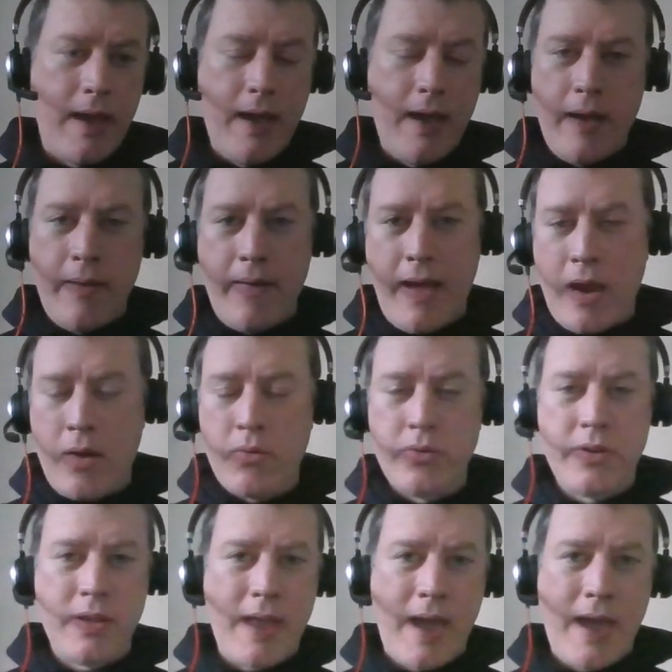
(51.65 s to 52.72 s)
hour of
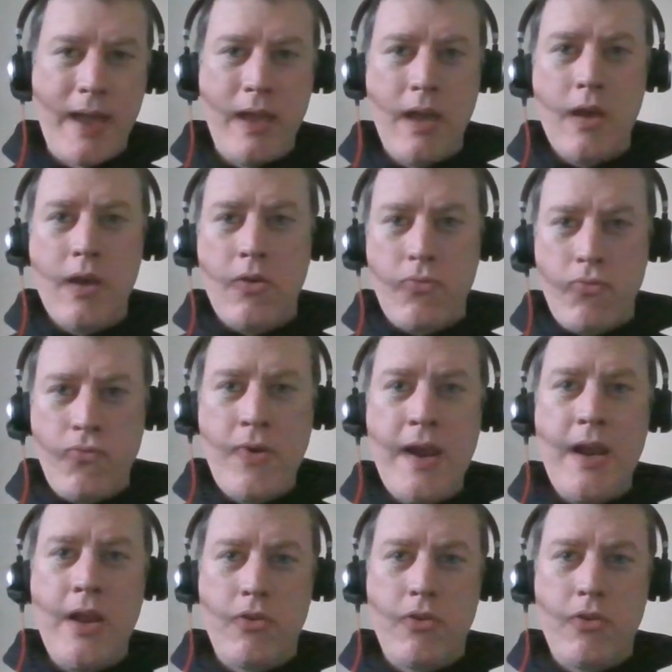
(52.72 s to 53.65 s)
the day really